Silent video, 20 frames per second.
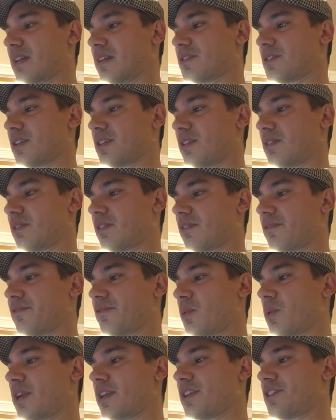So her
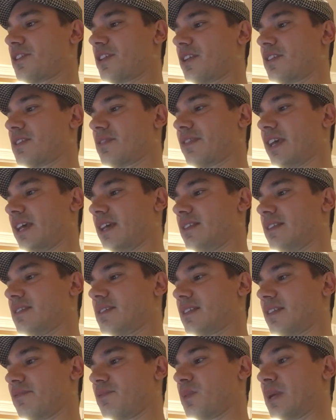40 shares of
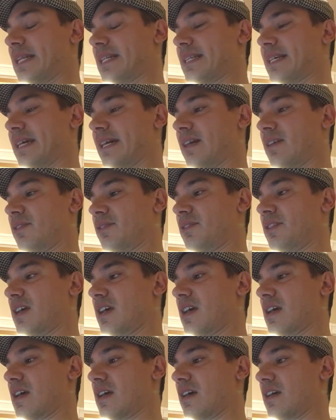Hanes have went
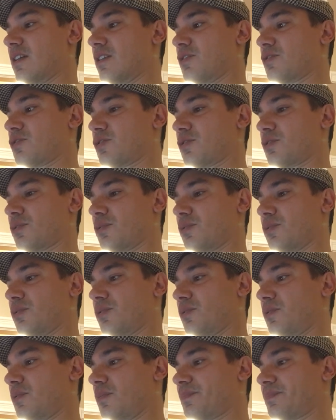down
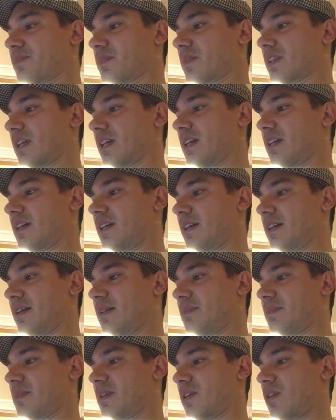to
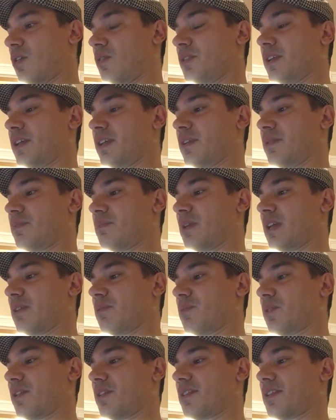only
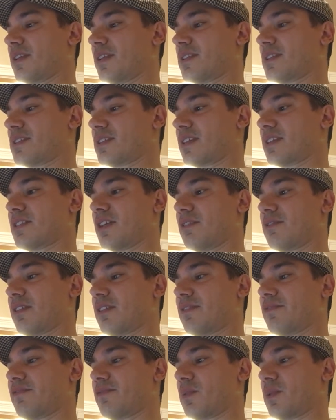being worth
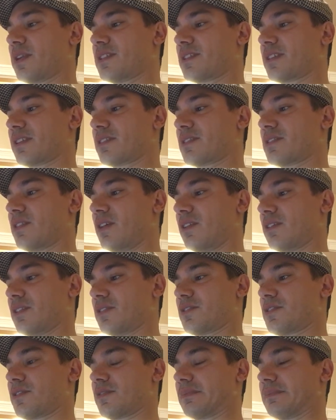
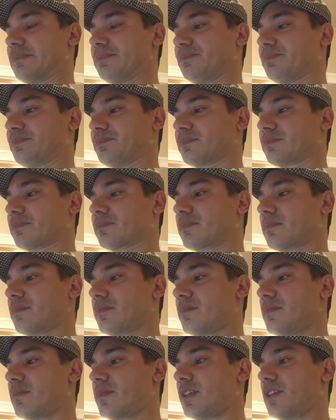$646.
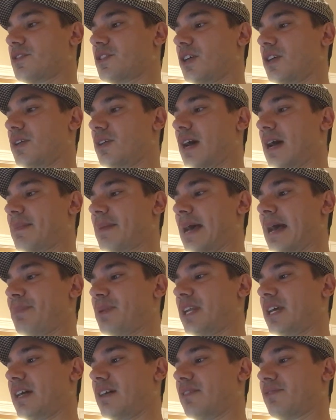So I'm
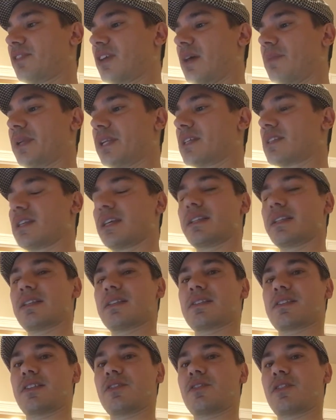happy to have companies like
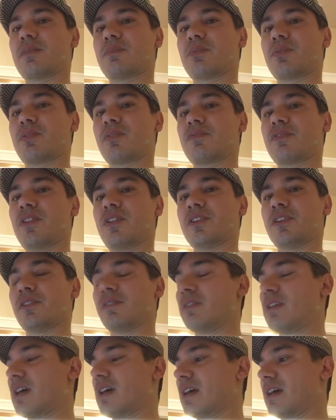this in her
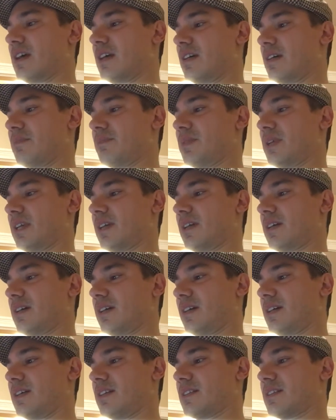portfolio
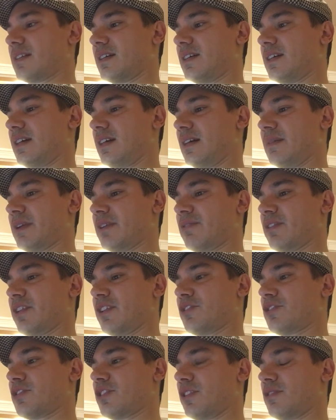because it
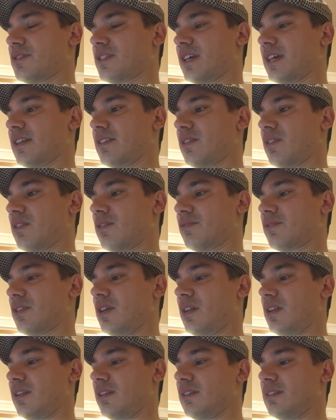really shows that
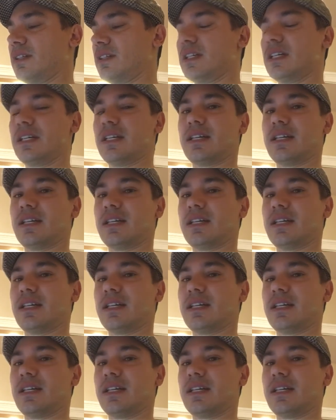overall,